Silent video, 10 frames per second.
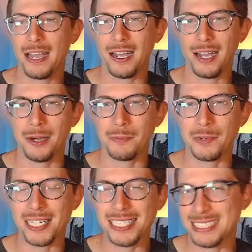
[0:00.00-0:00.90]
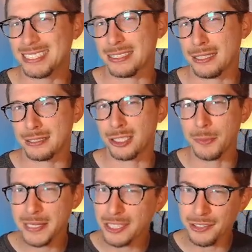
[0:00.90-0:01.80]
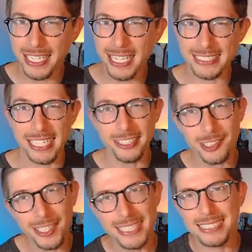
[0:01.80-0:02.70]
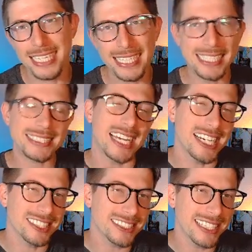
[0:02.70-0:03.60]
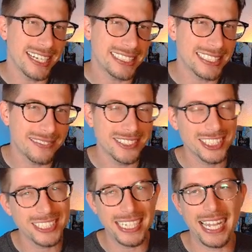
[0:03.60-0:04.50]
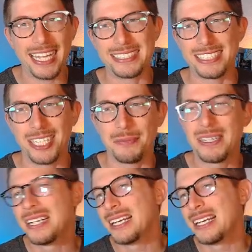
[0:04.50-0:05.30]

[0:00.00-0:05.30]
Whereas Tropius only has Aerial Ace. Yeah, it has Air Slash, and I'm sure it adds up.